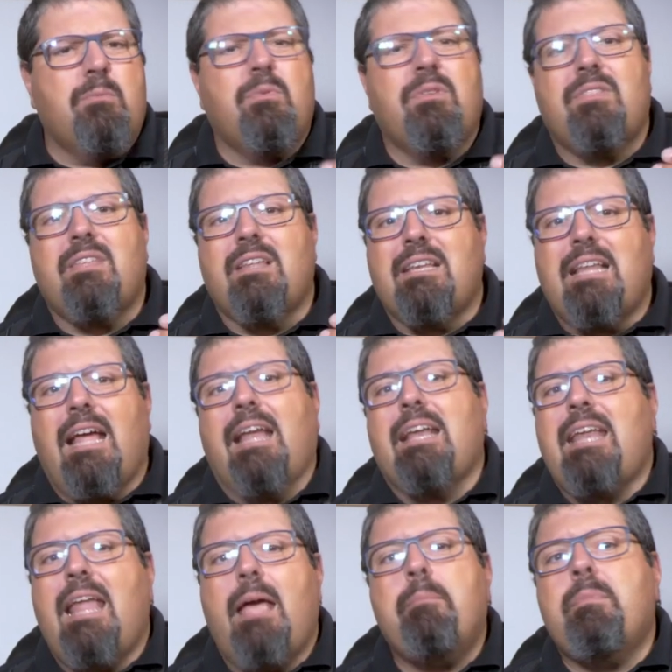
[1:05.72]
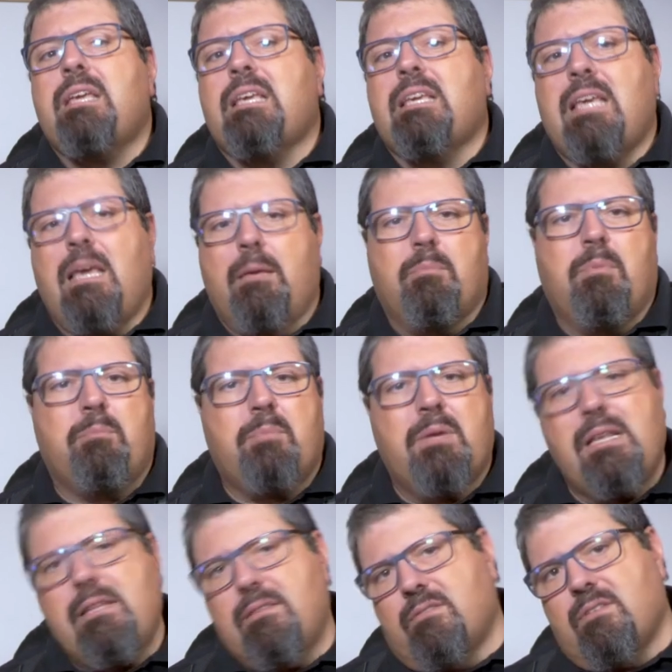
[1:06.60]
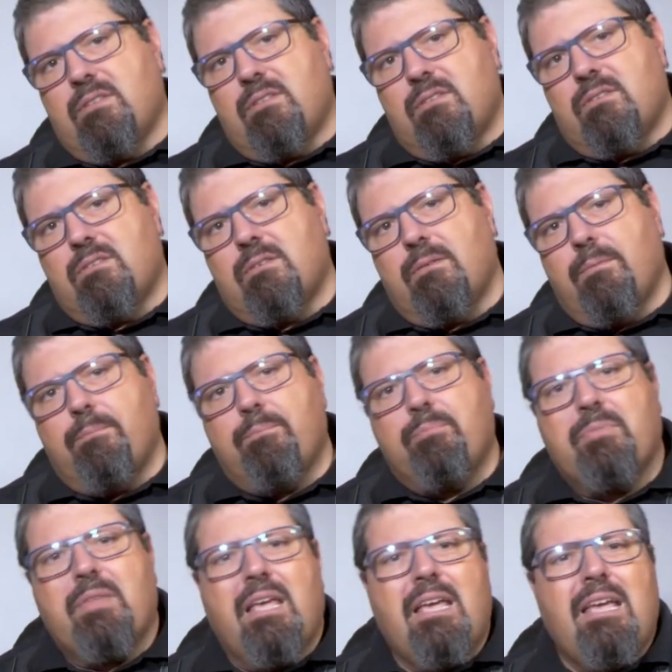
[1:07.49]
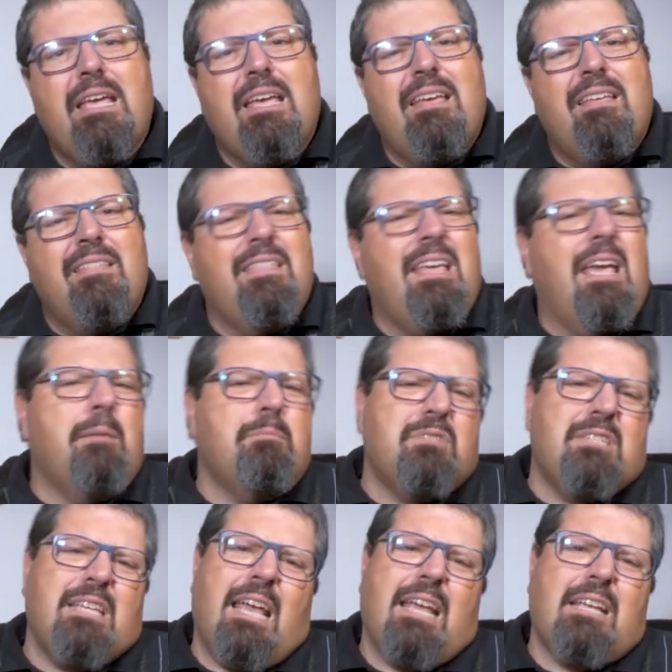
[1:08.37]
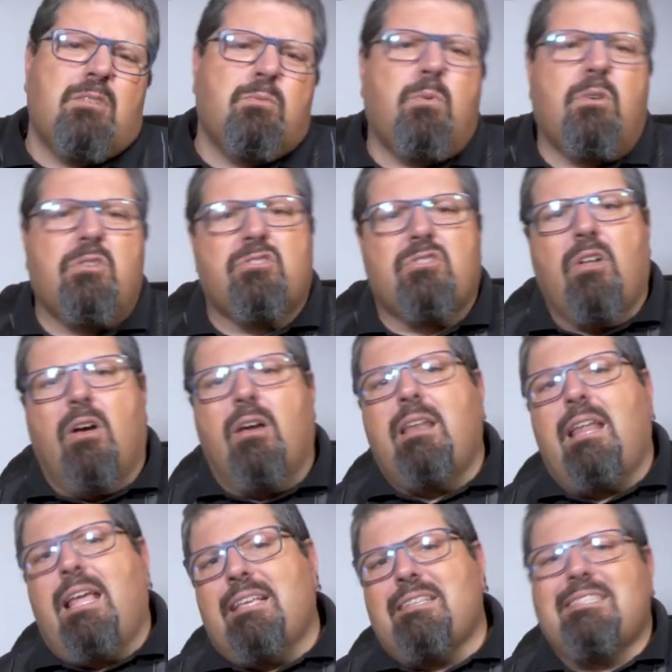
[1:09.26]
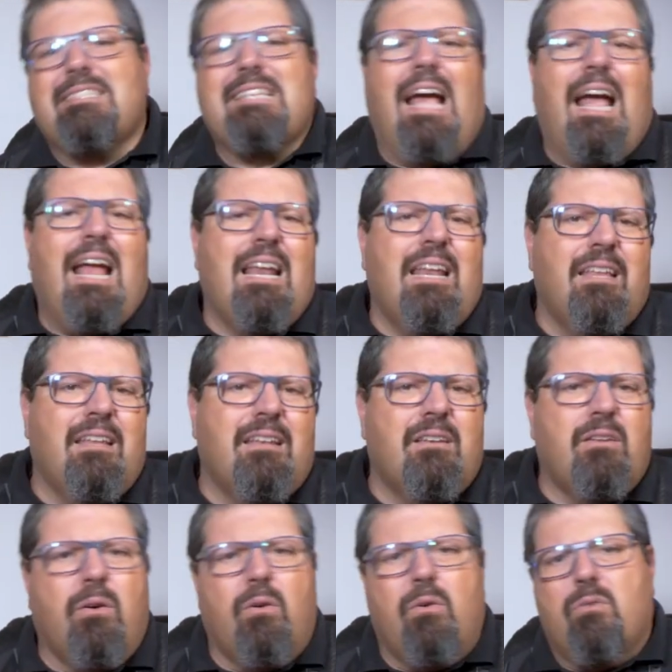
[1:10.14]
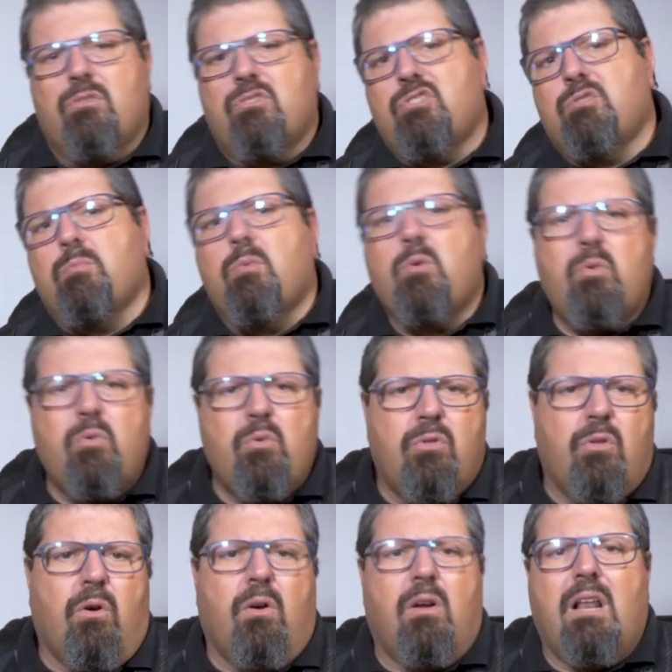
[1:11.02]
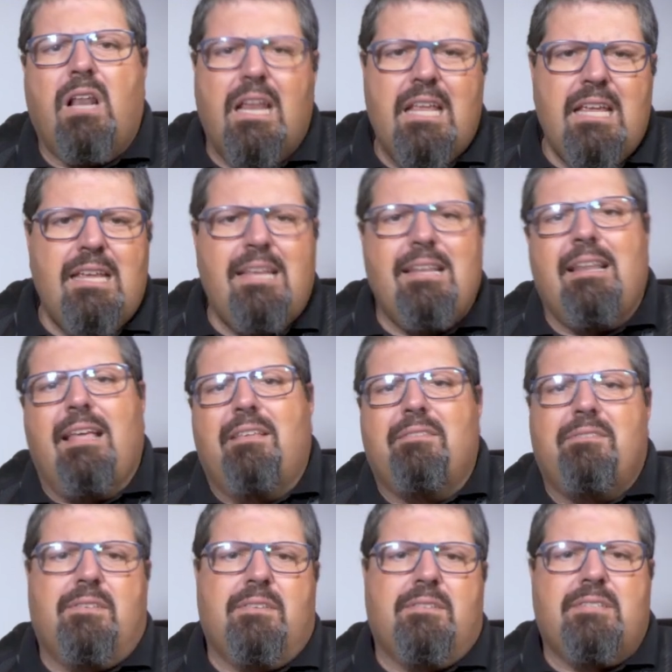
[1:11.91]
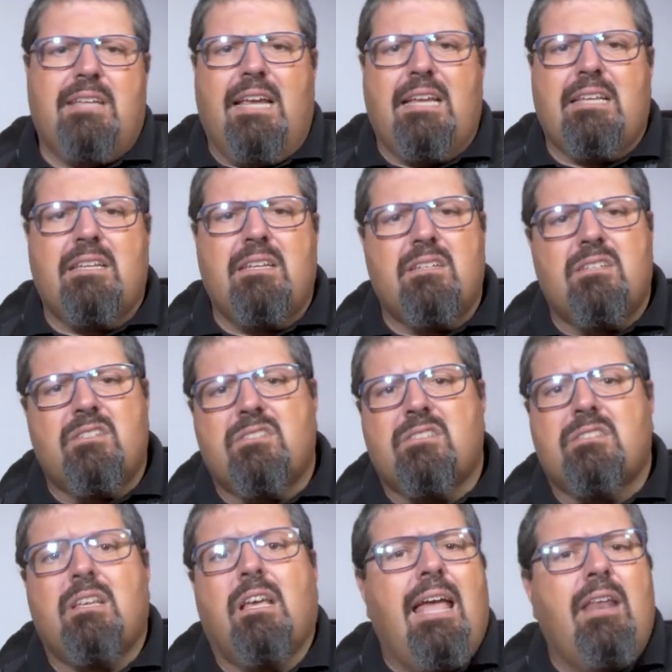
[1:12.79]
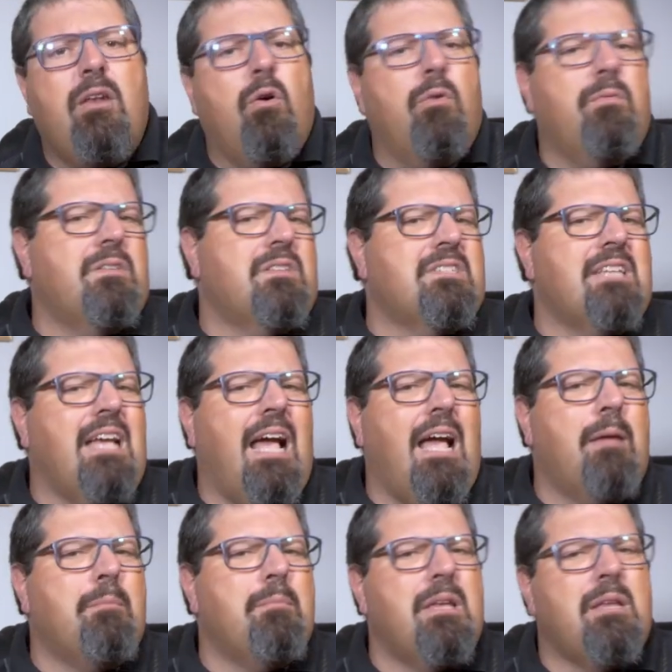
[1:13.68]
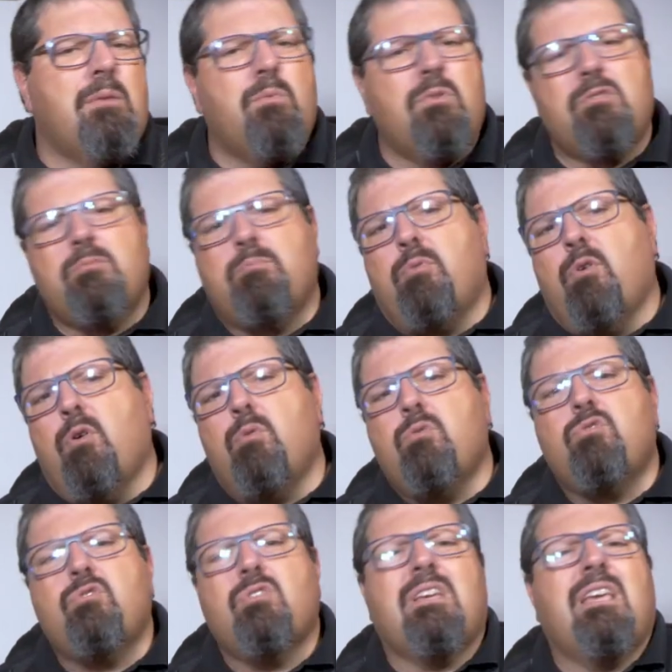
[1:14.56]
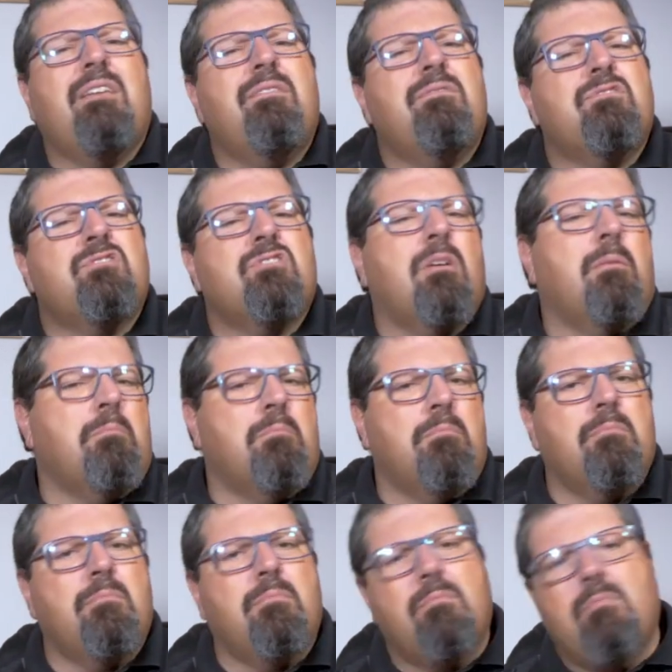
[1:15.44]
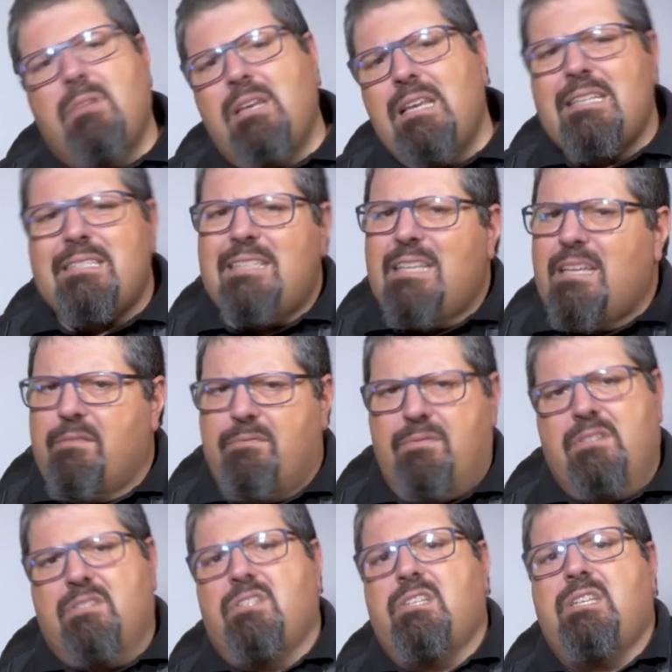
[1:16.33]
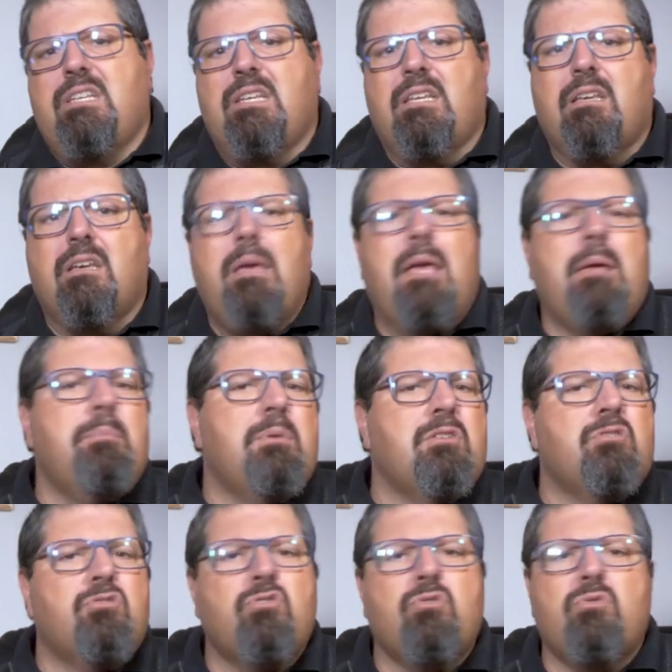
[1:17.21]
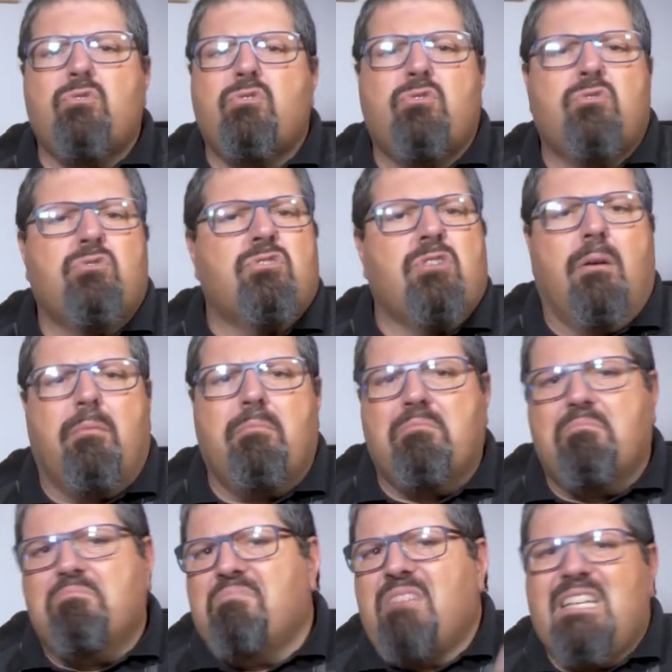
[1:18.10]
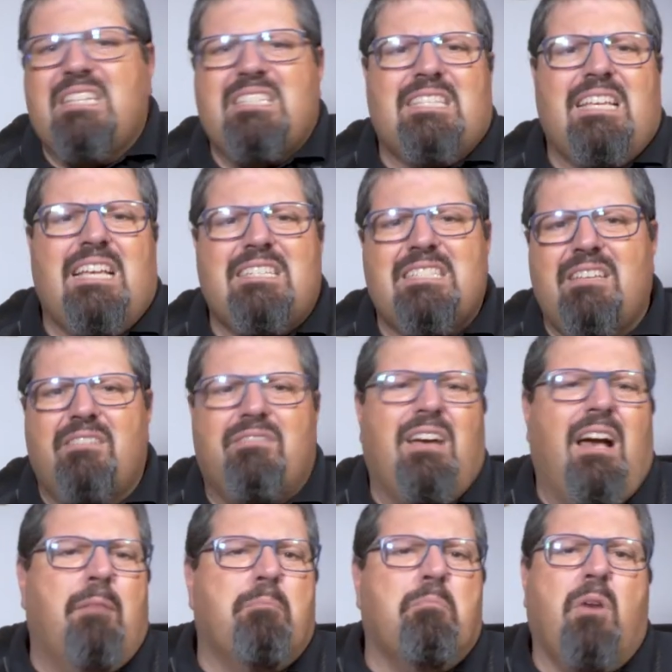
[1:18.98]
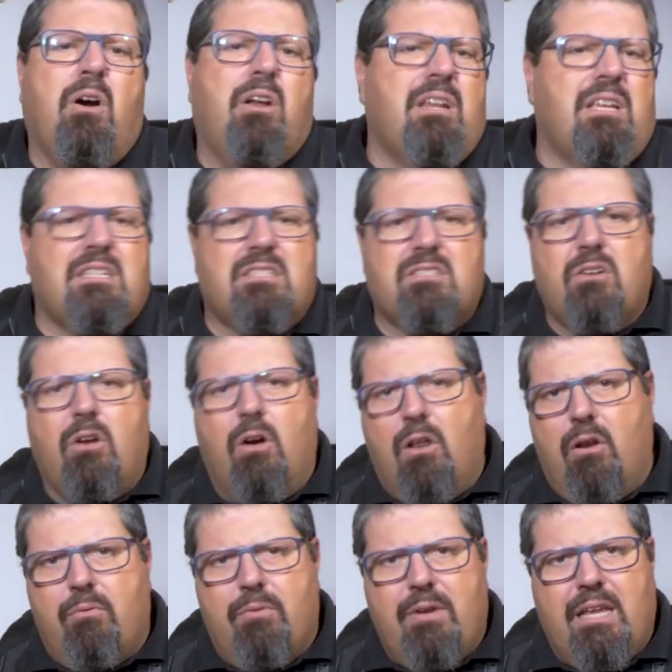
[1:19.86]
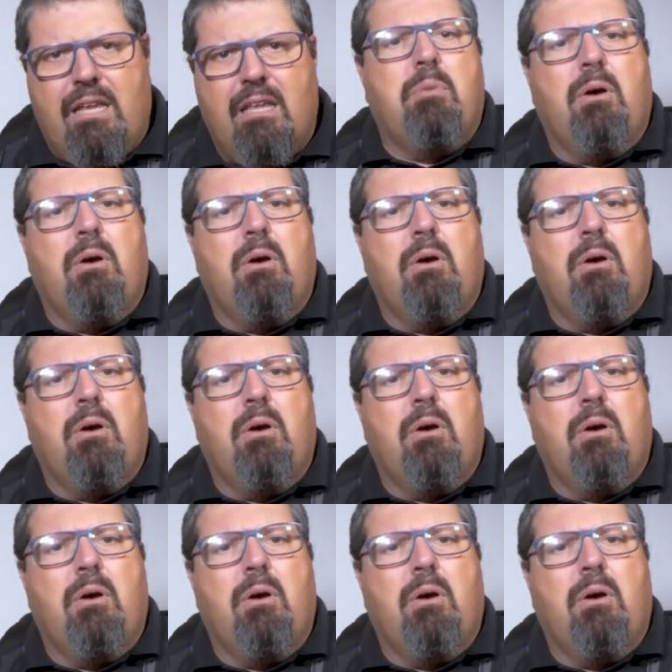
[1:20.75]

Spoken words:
with the dynamic capabilities. The MCX was not as silent or smooth or clean as the Technics, and over time it was prone to give some listening fatigue, maybe due to some excessive harmonics coloring.